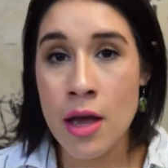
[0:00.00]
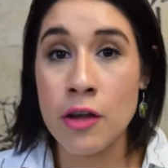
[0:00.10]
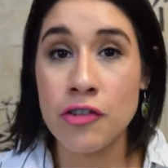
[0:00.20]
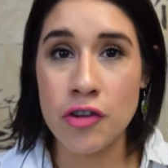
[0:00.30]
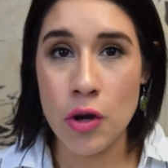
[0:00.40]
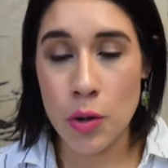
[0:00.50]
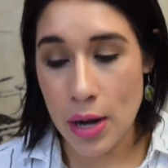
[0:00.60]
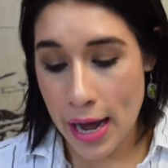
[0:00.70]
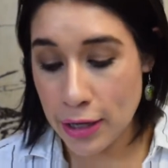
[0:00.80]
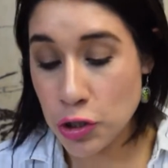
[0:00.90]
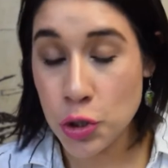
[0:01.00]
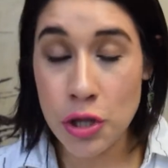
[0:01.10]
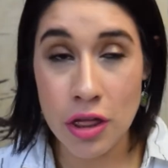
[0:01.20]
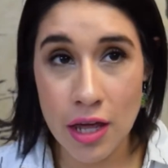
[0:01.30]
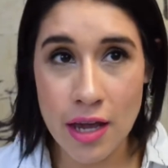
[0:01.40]
So I do
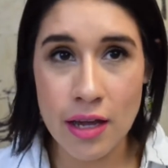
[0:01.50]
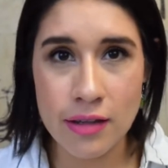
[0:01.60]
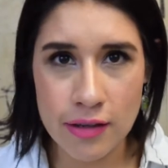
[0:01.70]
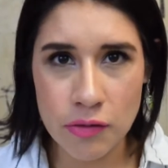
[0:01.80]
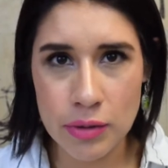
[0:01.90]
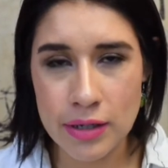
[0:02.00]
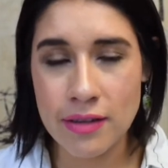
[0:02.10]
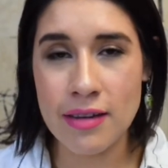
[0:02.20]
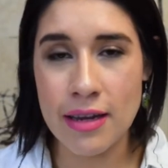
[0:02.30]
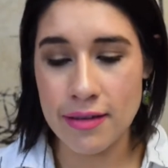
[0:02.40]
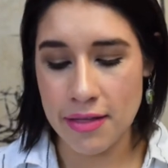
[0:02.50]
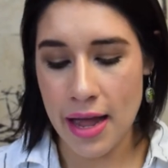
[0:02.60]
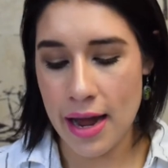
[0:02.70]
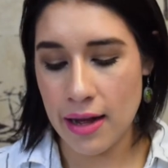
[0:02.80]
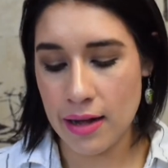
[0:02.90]
think it does what it says in
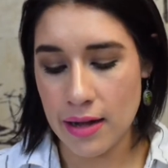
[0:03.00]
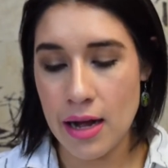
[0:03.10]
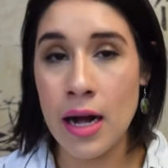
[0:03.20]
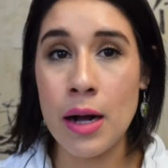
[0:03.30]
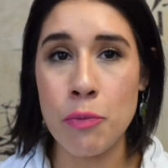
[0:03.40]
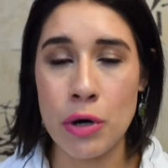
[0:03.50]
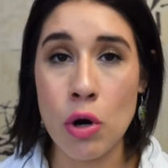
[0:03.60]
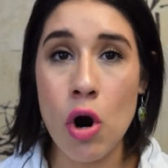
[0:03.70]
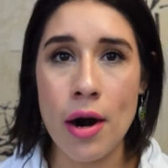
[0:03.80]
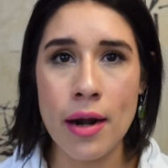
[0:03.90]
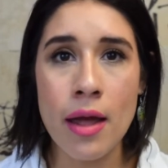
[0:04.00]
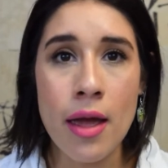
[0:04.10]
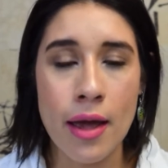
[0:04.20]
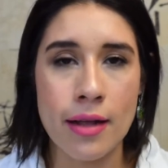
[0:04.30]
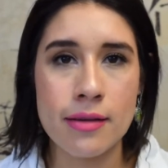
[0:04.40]
that regard.
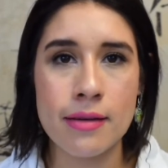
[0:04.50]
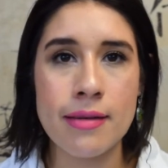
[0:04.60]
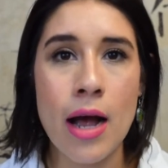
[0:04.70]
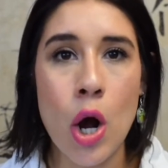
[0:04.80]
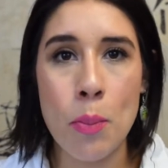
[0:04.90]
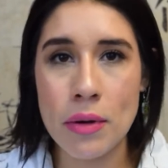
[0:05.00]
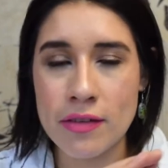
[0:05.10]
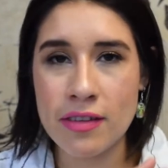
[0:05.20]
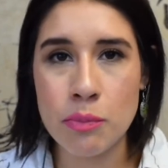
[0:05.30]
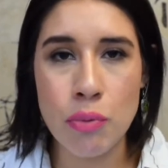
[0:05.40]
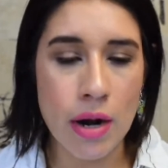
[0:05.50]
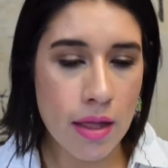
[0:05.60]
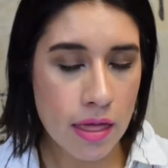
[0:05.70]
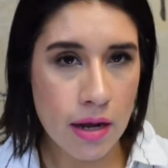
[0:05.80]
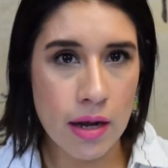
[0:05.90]
It does help
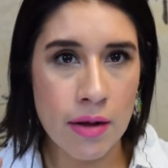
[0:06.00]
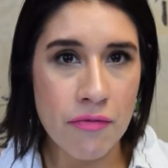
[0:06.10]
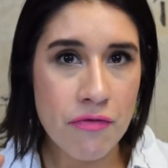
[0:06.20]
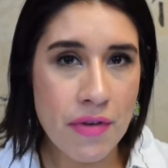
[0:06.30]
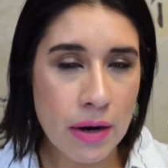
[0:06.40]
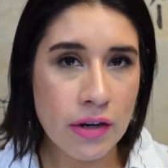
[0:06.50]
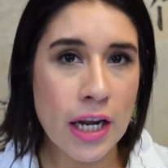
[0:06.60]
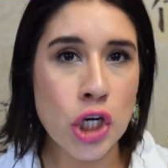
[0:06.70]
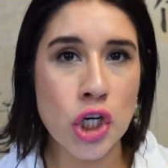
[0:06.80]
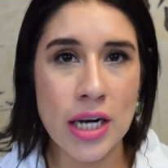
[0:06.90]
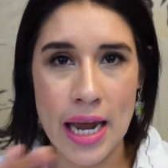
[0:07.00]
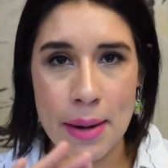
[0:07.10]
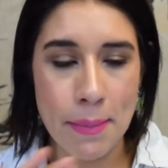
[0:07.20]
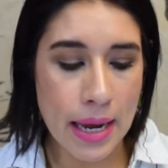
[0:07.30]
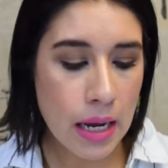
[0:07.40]
spread the foundation
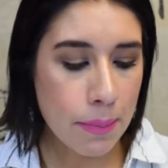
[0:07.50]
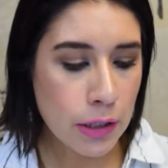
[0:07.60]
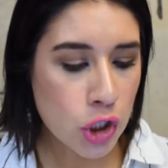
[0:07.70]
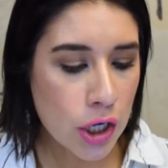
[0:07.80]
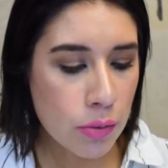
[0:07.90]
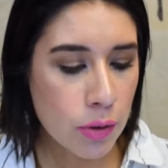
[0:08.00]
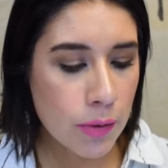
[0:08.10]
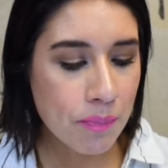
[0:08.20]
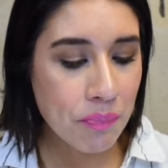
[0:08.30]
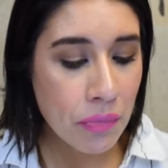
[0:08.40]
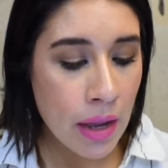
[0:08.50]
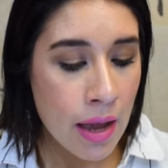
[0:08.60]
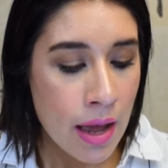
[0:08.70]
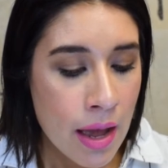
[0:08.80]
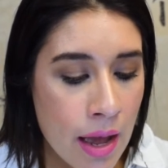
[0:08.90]
and makeup in general.
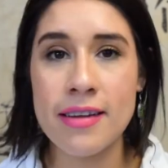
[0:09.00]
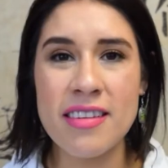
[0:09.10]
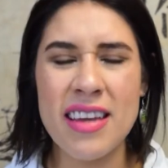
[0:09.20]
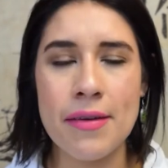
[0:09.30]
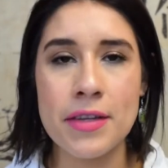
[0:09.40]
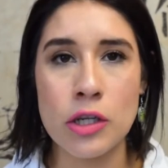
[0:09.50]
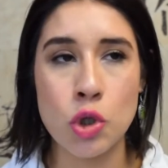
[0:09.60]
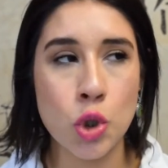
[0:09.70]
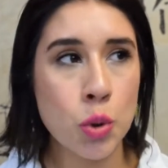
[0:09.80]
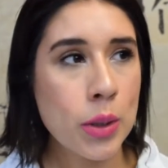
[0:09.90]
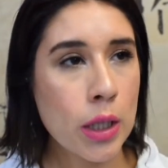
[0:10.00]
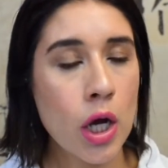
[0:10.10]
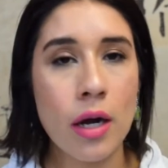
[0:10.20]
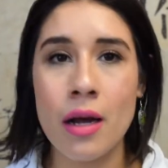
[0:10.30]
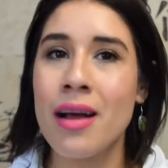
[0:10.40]
It says it gives a dewy
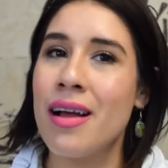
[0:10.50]
look.